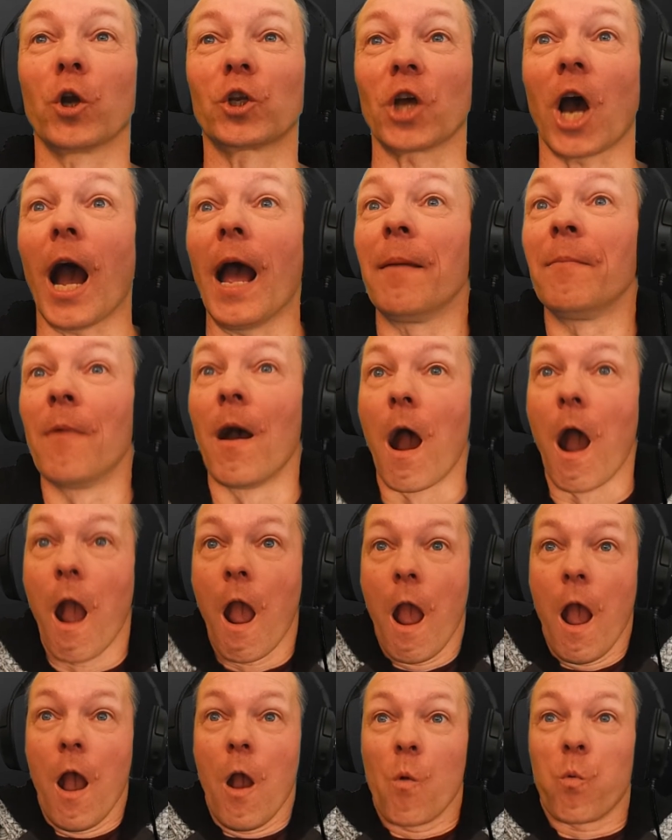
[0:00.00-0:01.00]
time
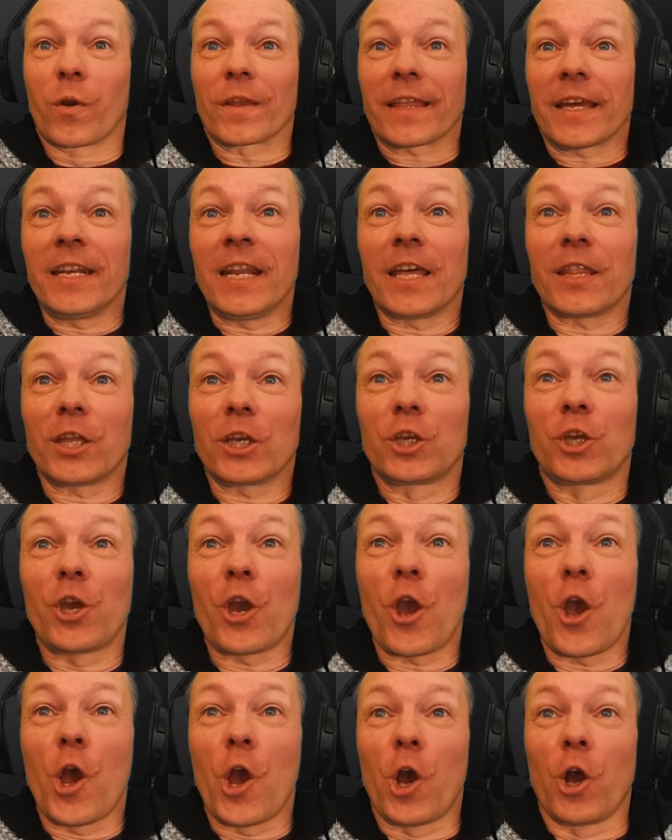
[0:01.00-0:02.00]
with another
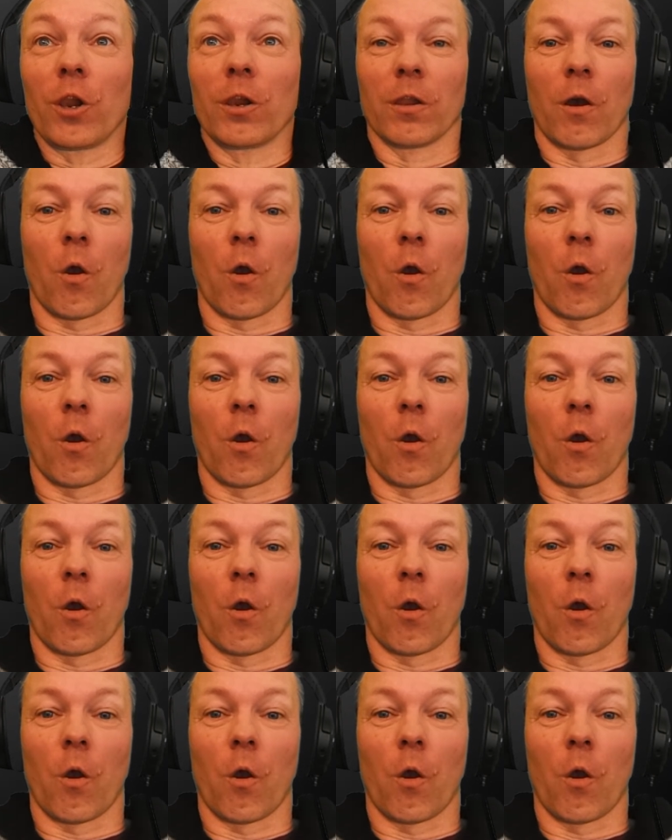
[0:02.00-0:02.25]
girl.